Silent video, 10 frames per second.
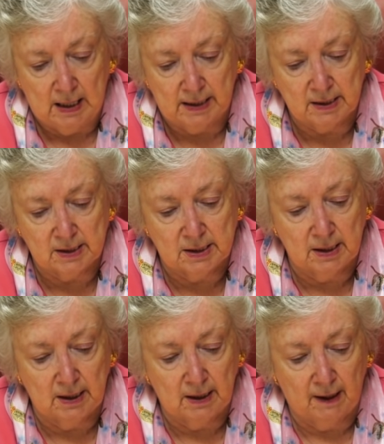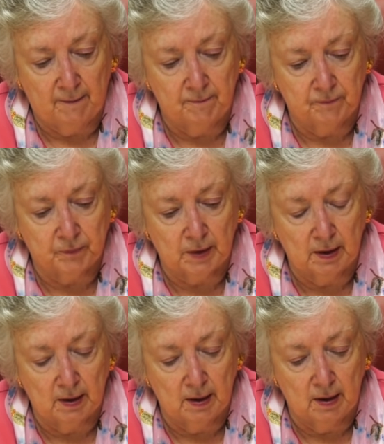Let's see.
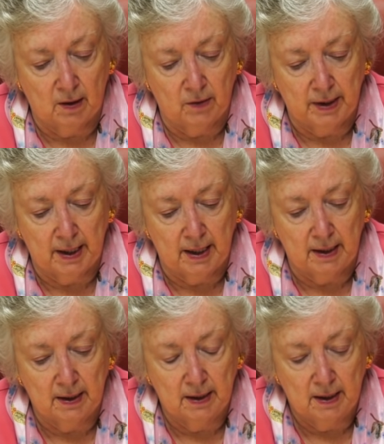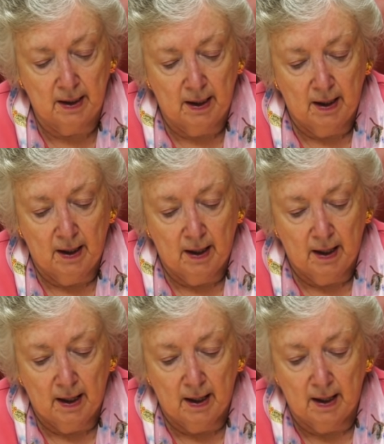Okay.
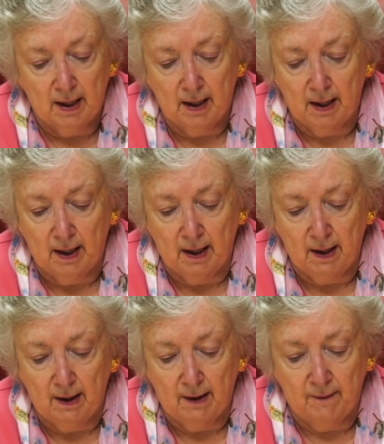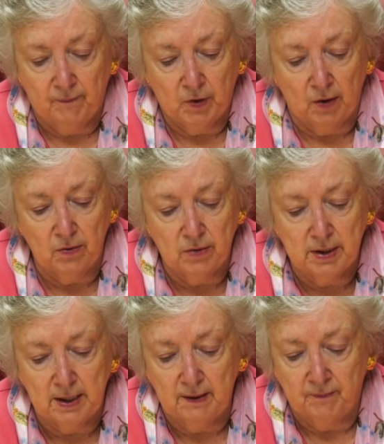Oh,
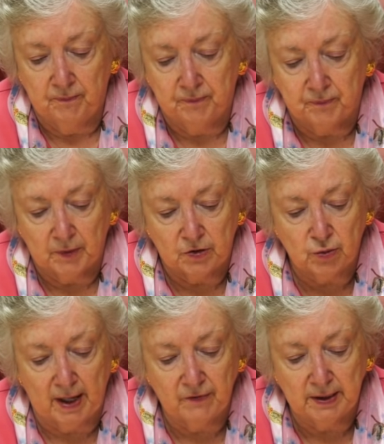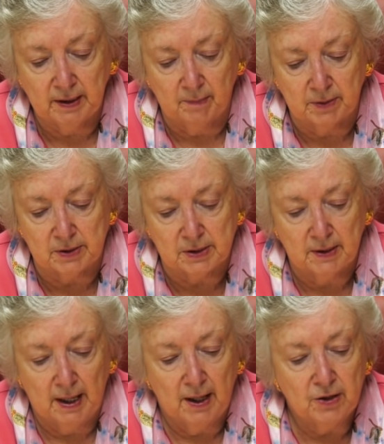the traffic numbers.
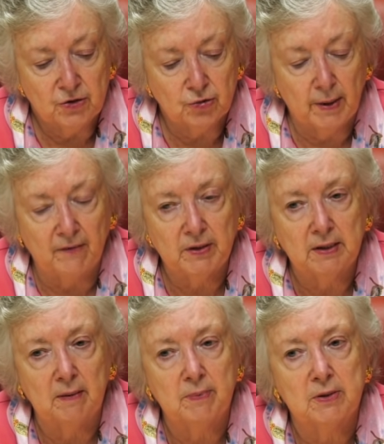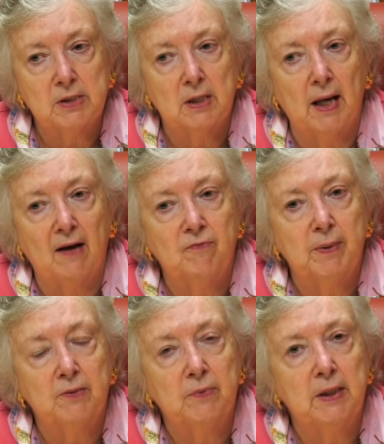Traffic numbers have
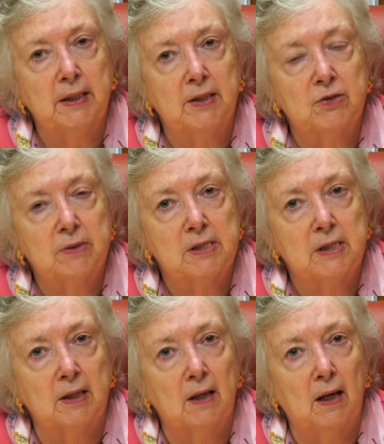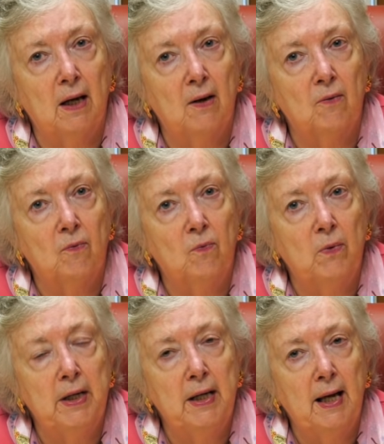been really interesting.
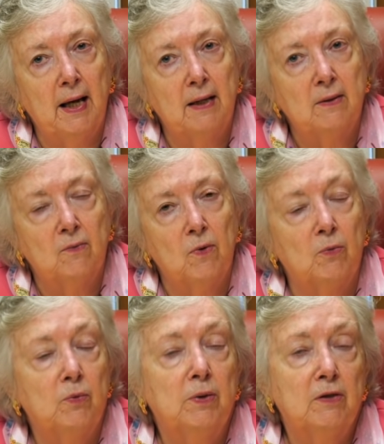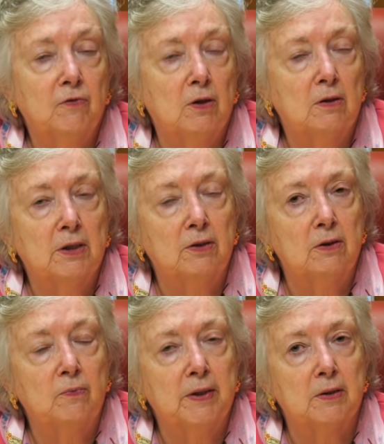We had what we would have called a
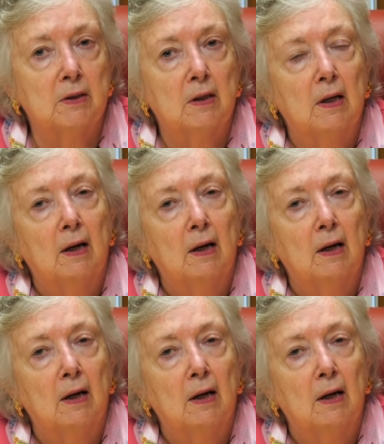good winter.